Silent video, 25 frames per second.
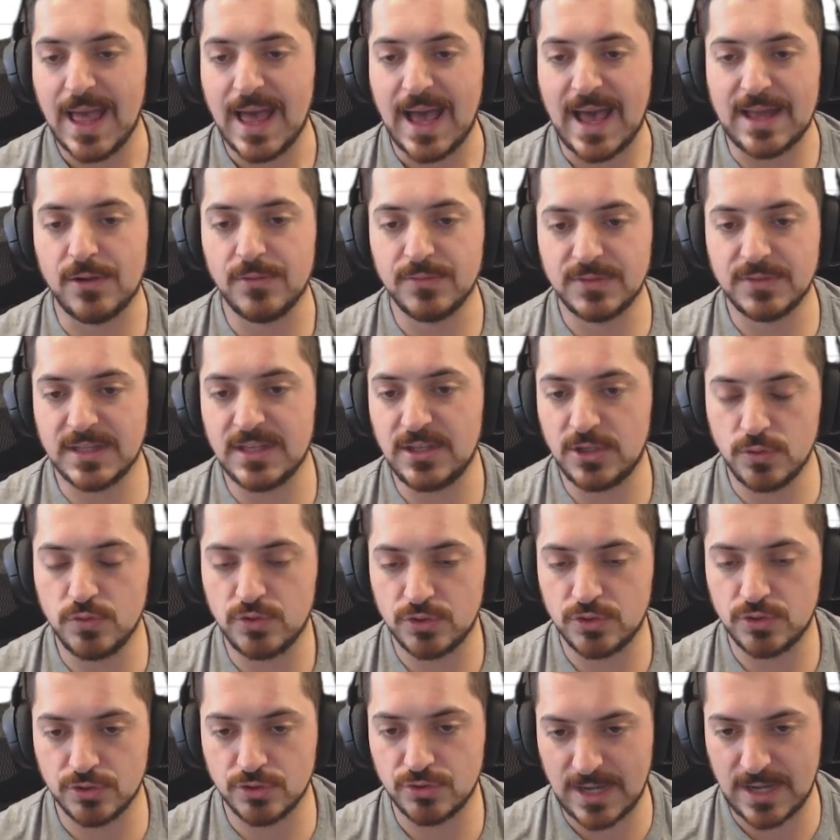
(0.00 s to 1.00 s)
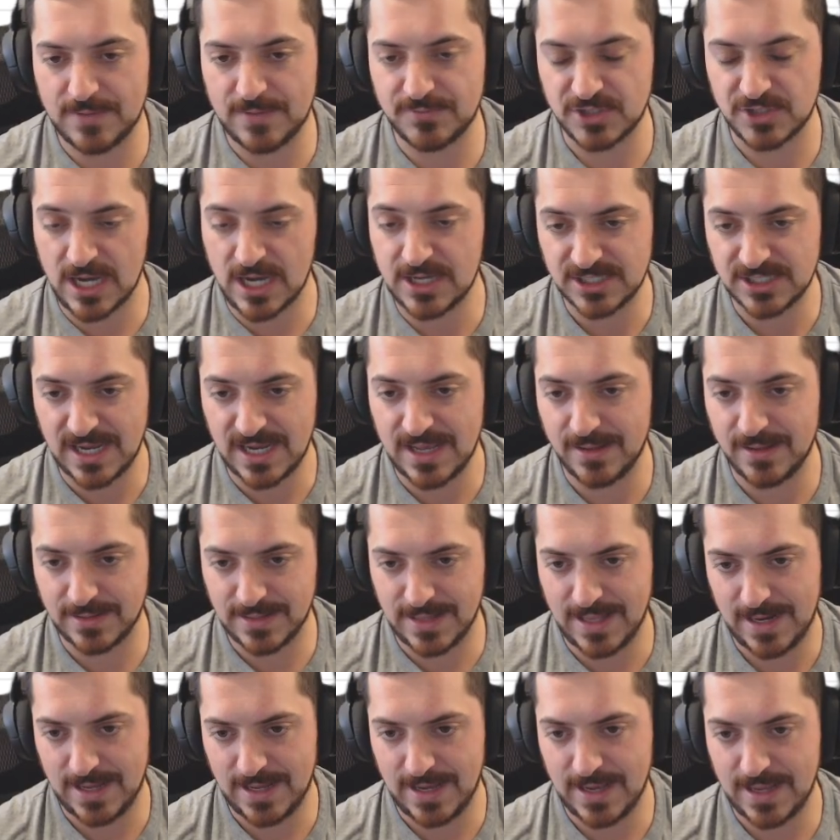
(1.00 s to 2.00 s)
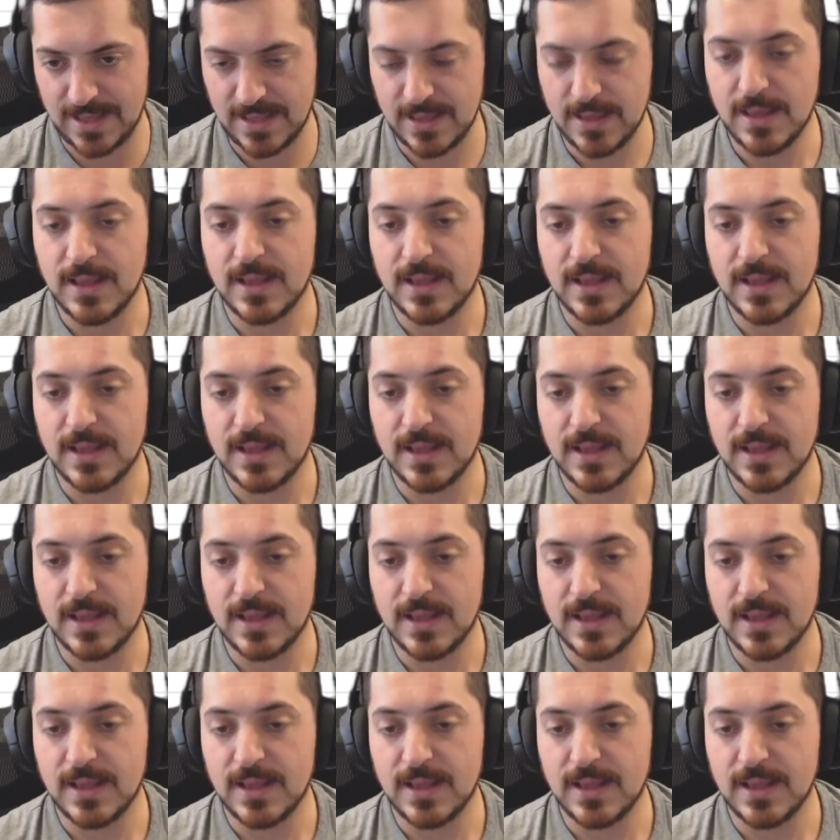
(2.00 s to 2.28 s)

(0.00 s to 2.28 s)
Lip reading: I don't think you should draft Josh Allen that high.